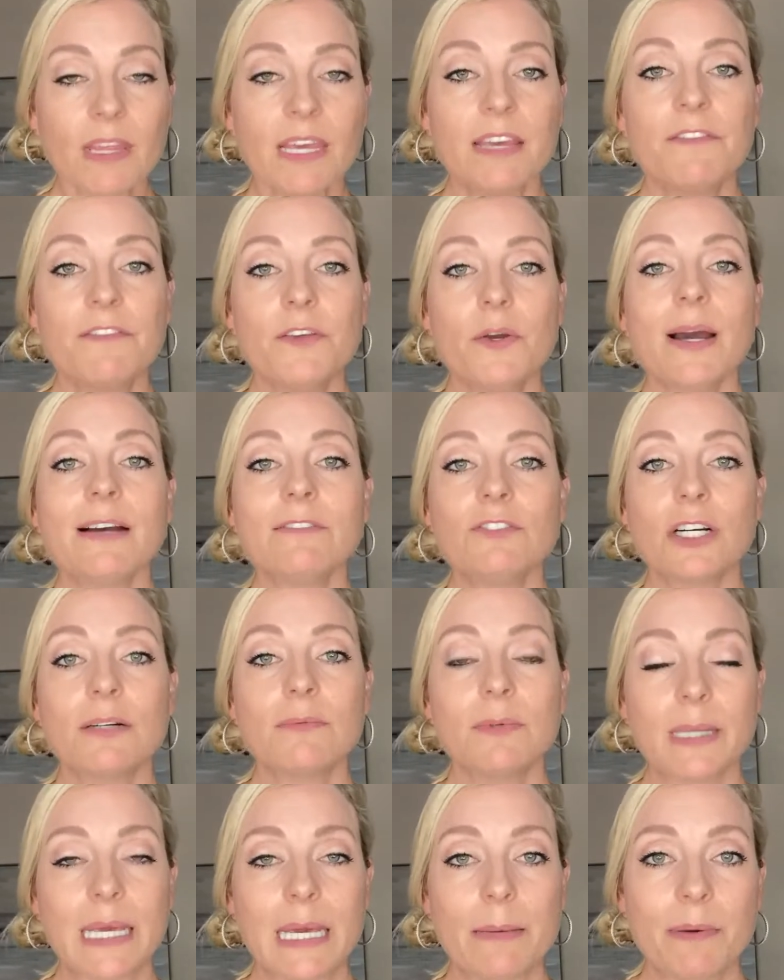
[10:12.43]
If you have
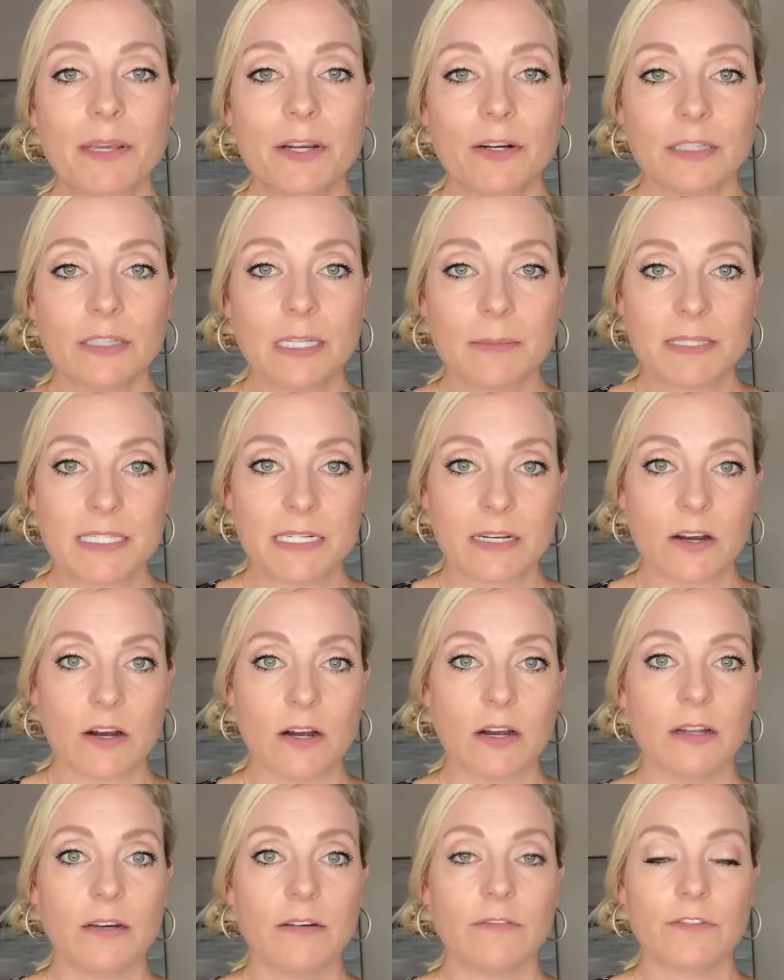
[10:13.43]
trouble keeping your lipstick
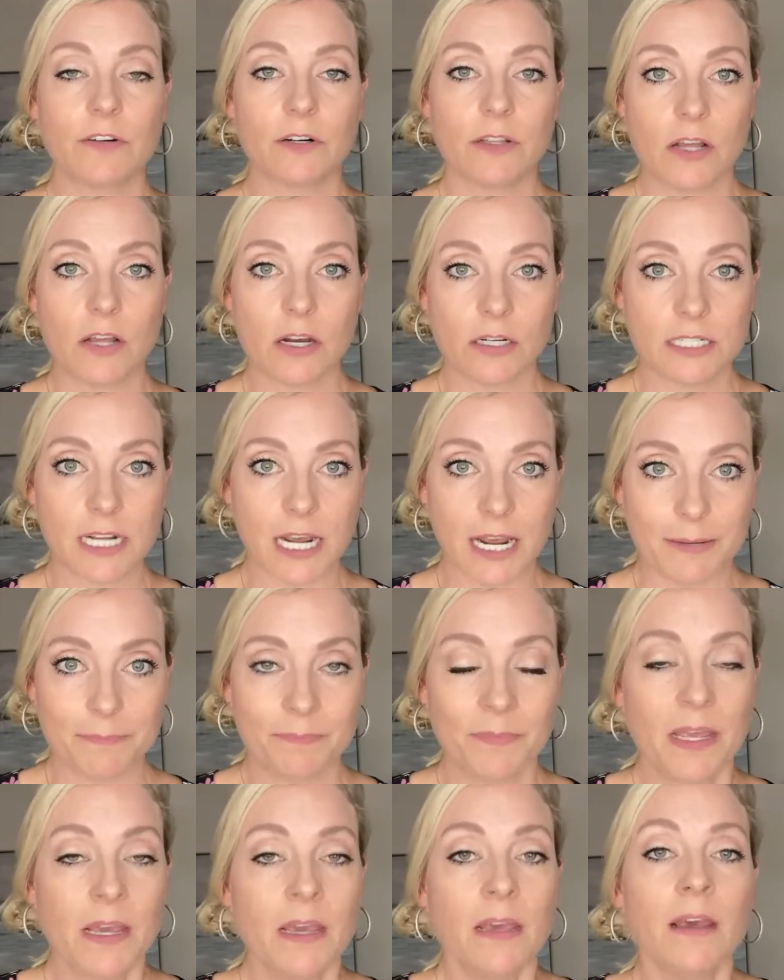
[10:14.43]
on for a long
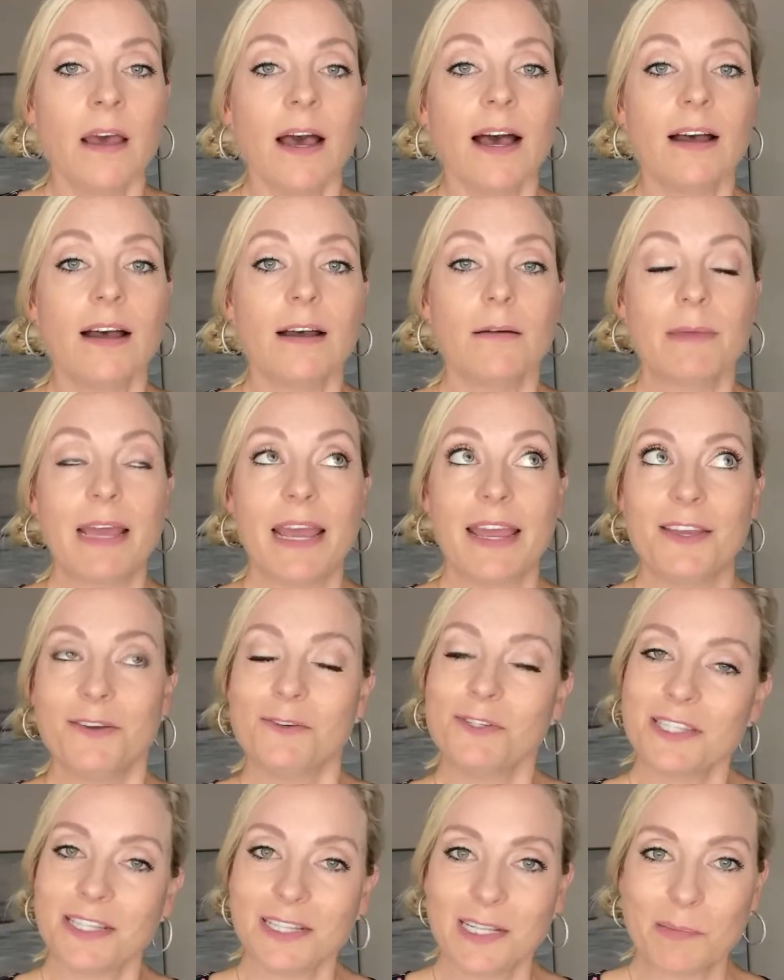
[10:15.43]
time, um, A,
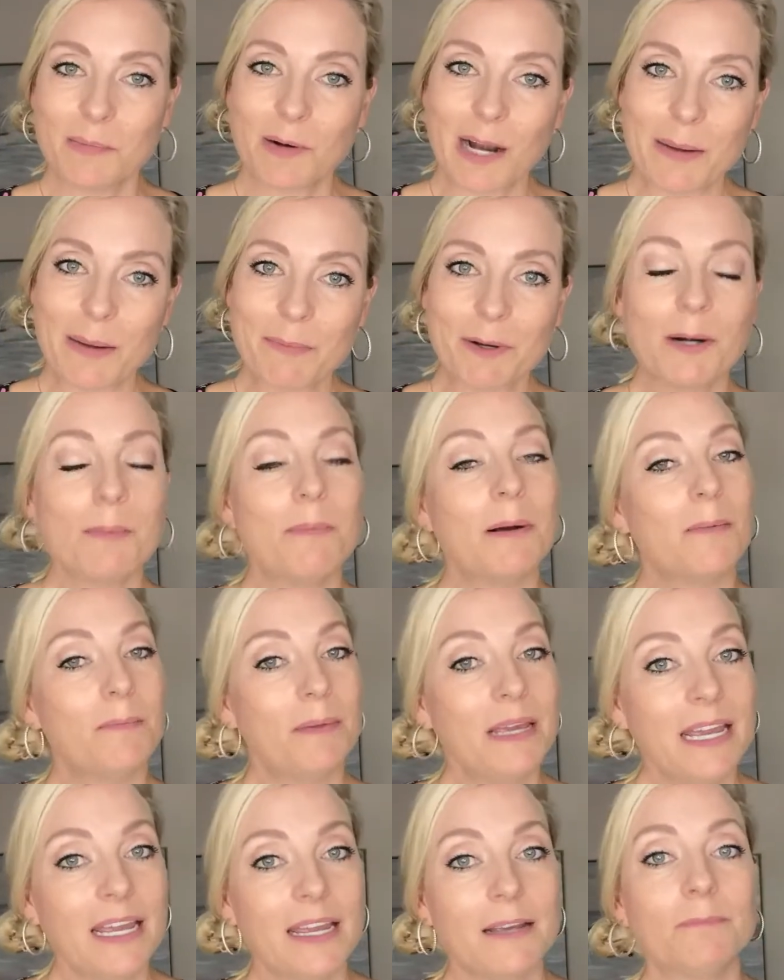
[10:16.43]
use the lip primer, but
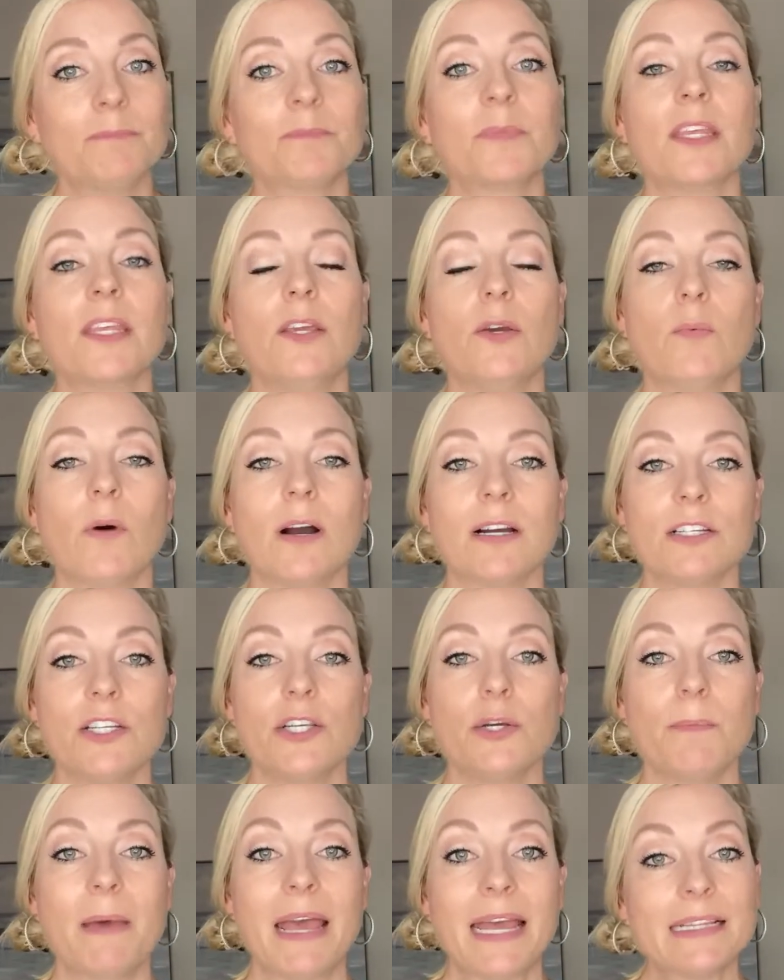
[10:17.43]
B, you want
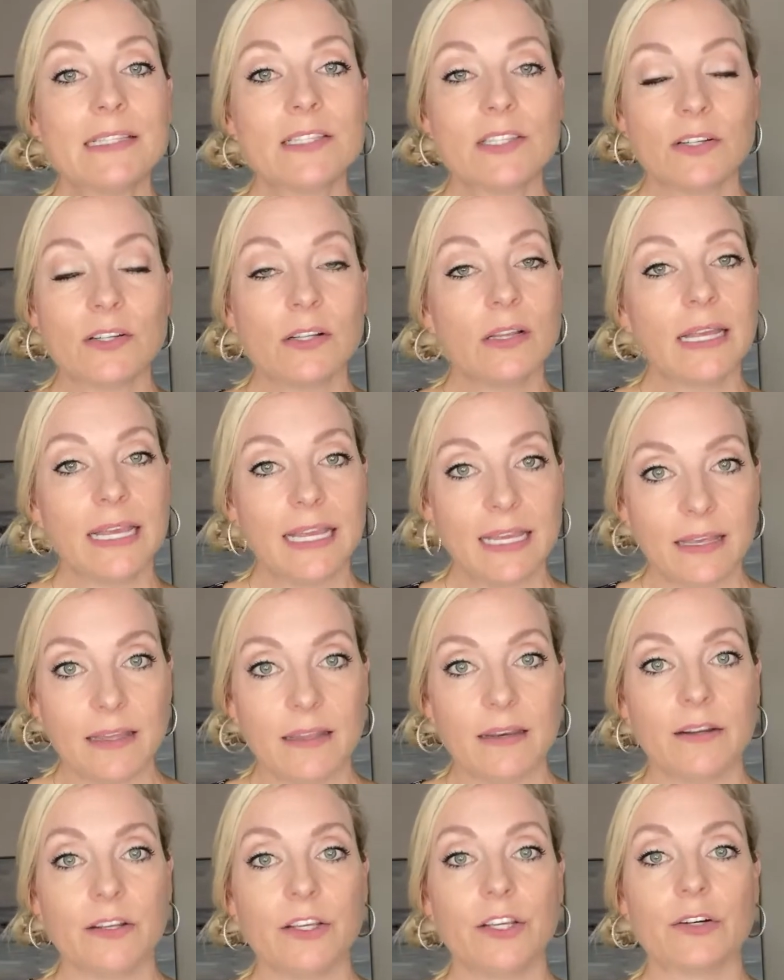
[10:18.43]
to pencil
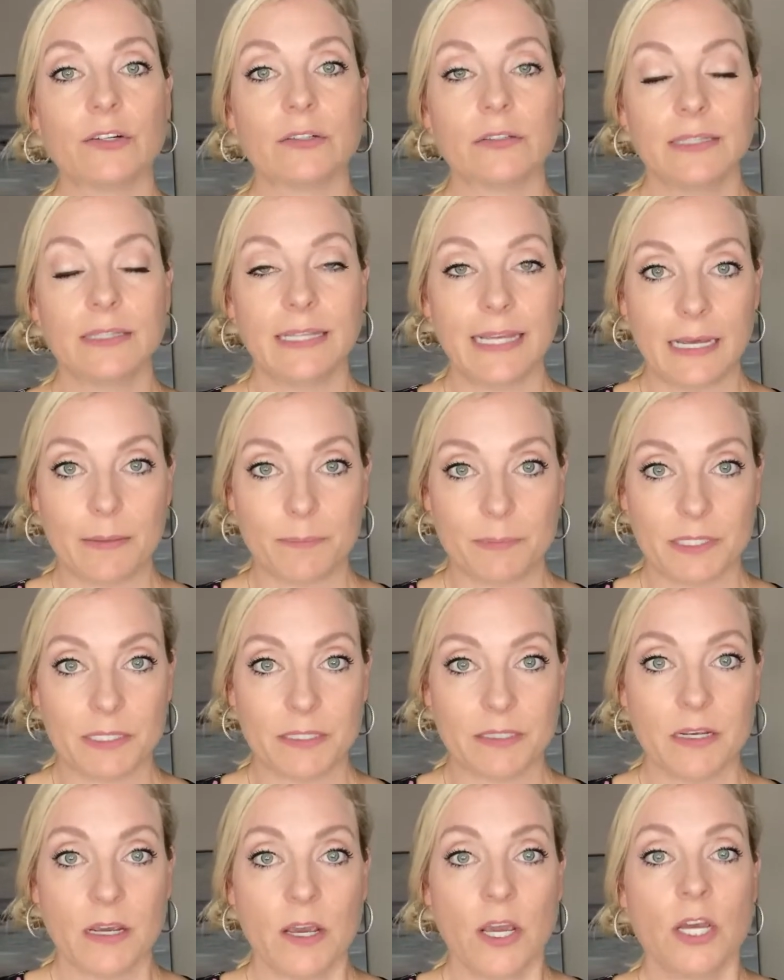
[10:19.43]
in your
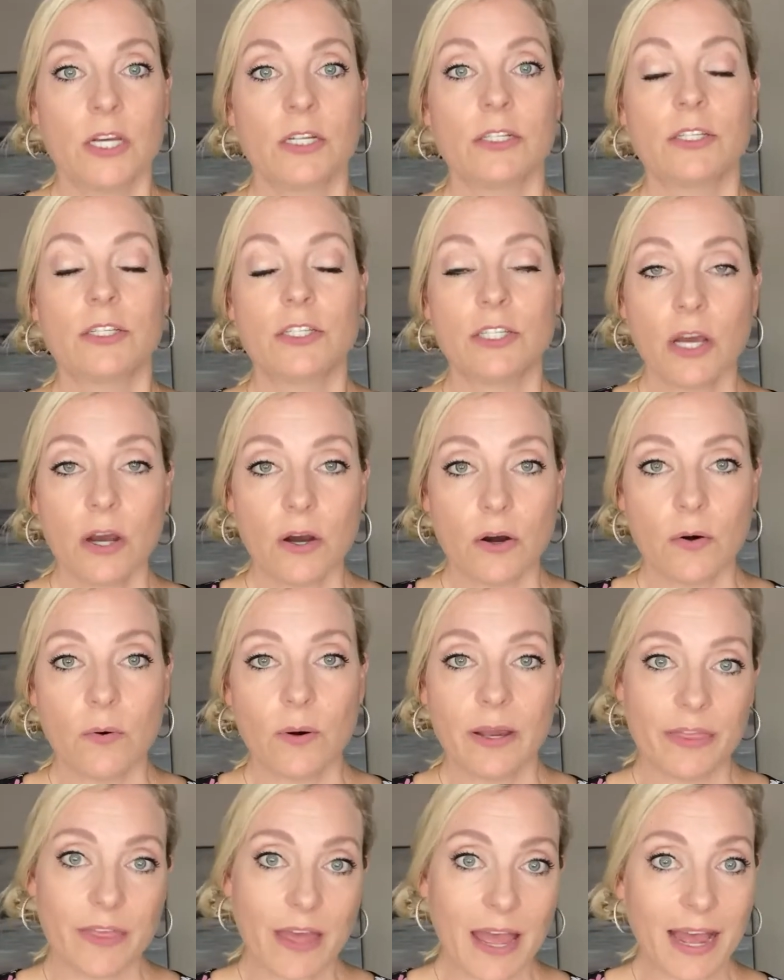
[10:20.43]
lips
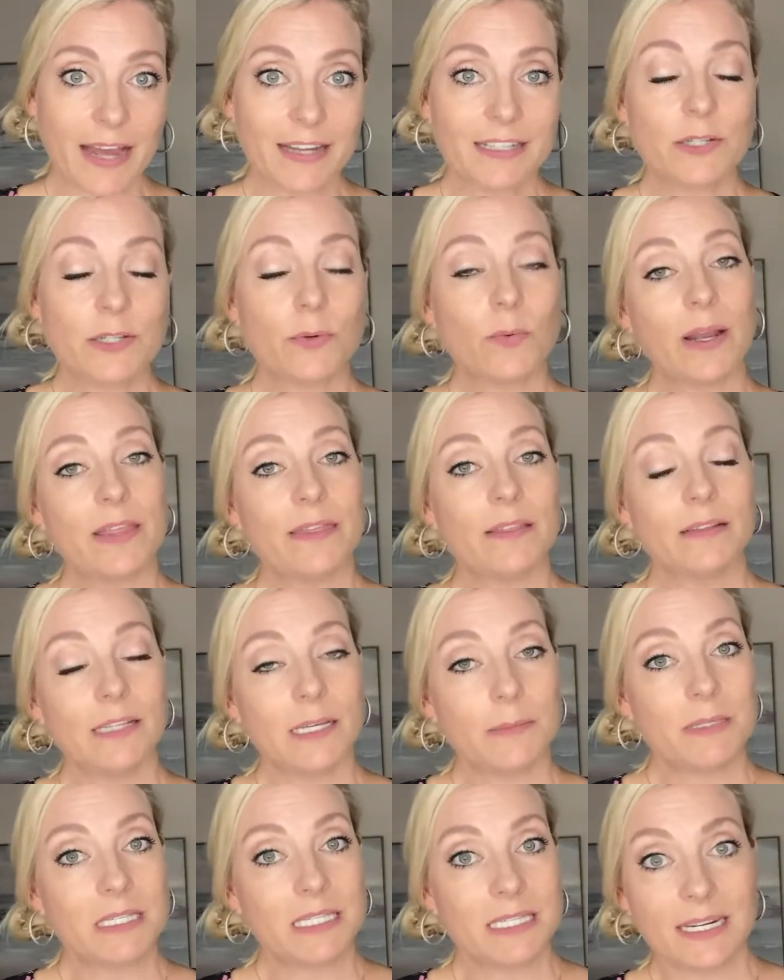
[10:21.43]
so that when the
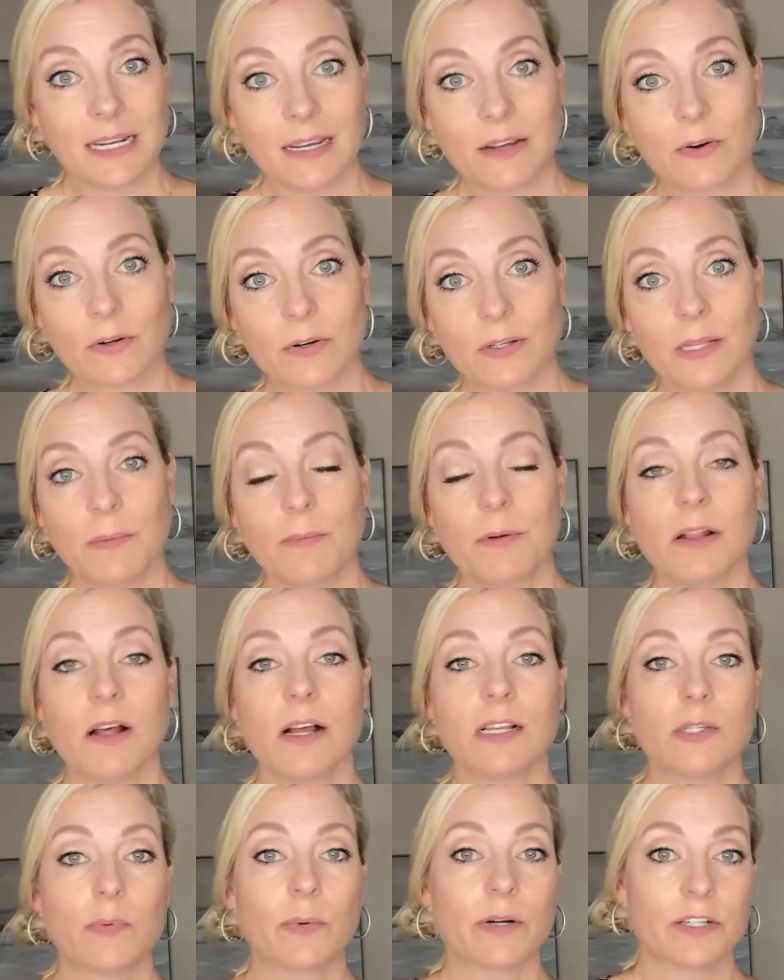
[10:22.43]
lipstick or lip
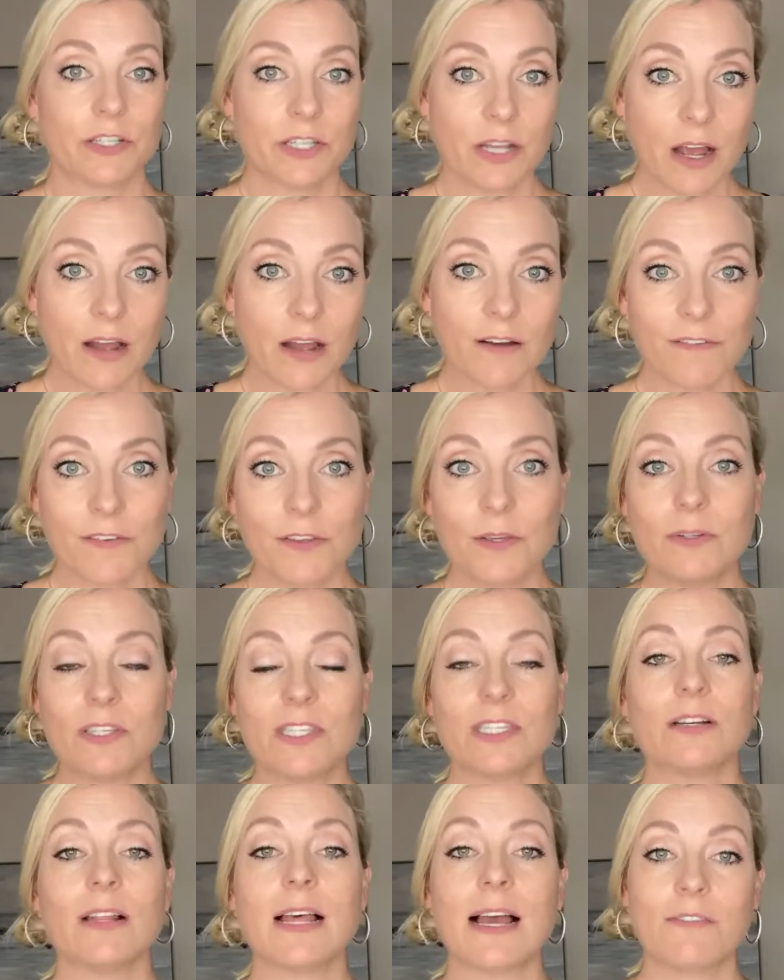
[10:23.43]
gloss wears off, you
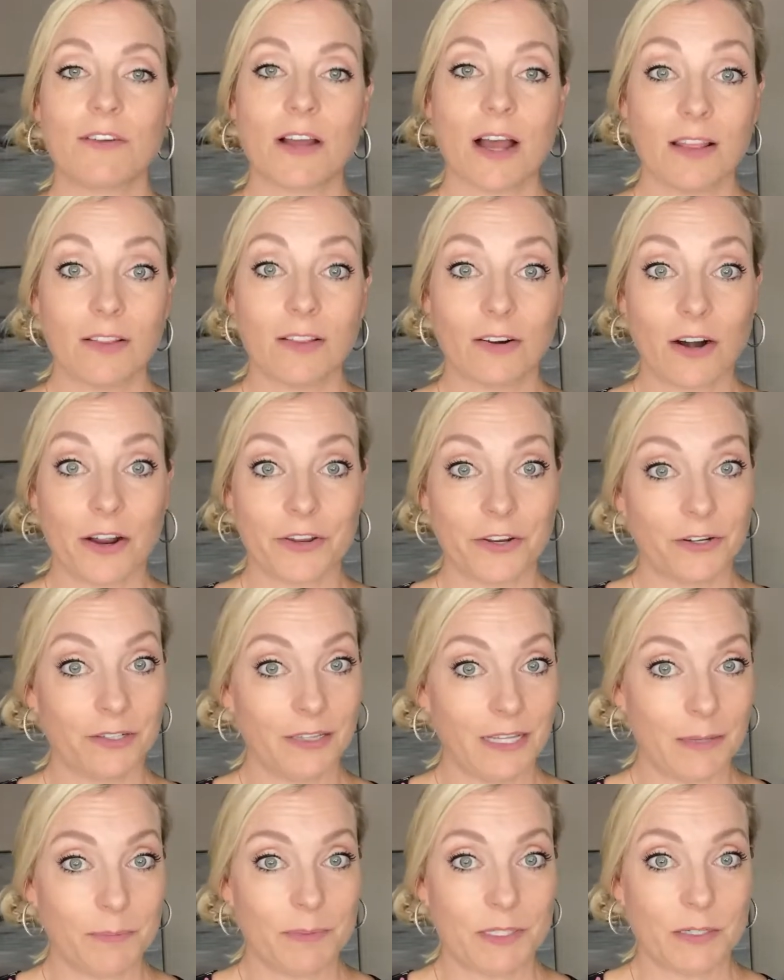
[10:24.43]
still have color on your
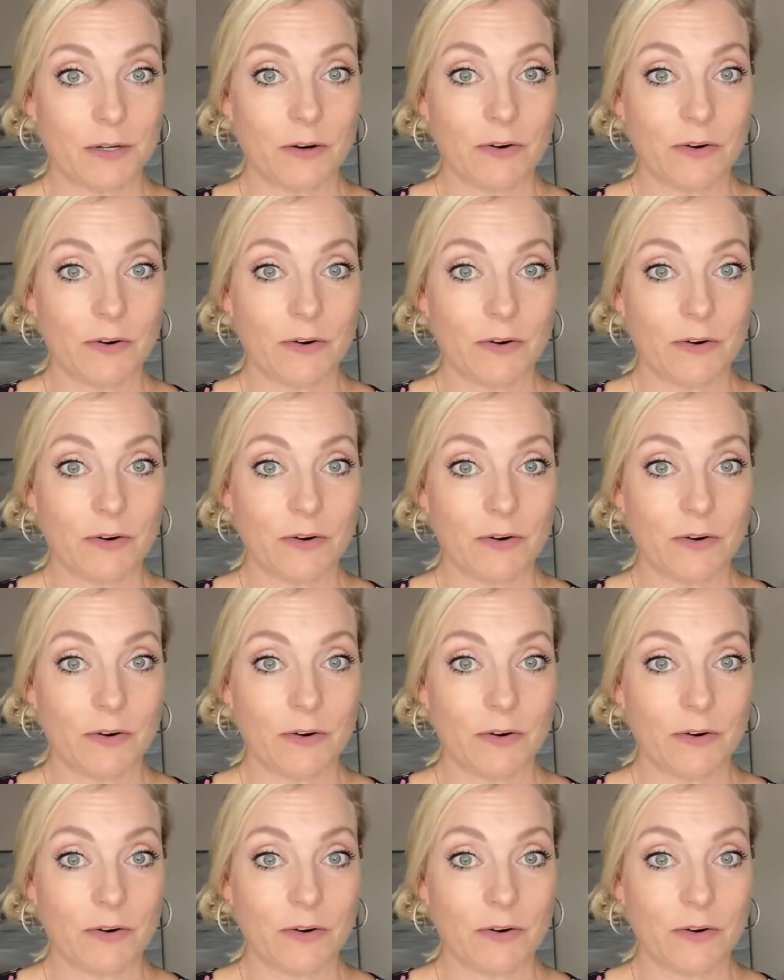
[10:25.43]
lips.